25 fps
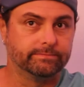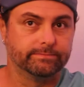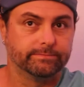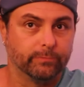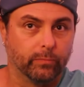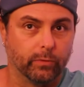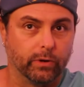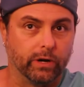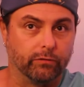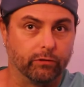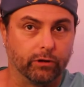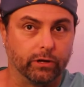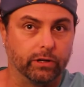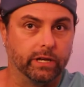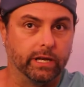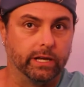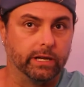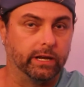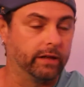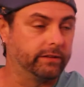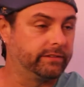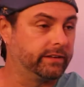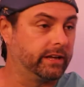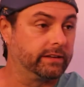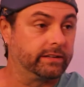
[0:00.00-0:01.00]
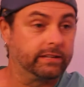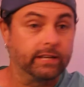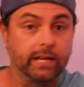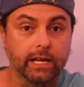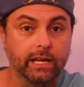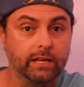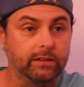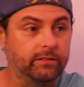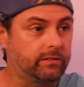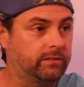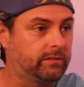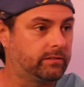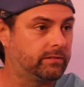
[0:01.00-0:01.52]
Whatever you need. I'll take
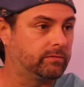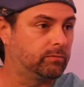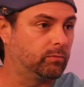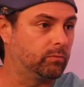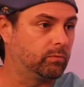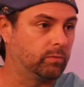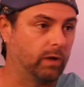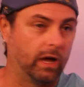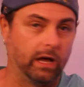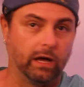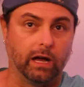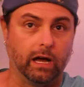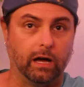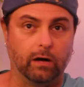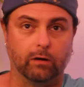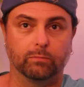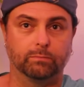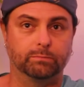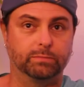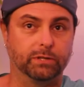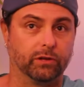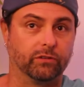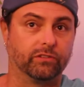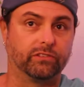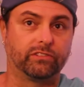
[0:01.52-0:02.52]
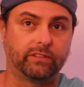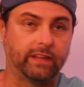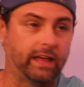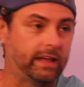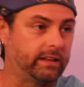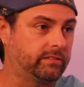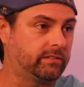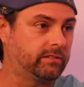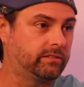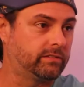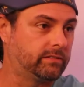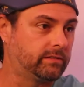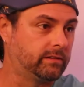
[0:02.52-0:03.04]
tickets. I'll build
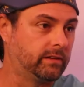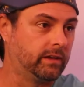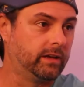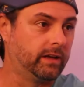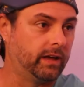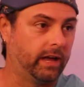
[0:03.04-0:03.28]
sets.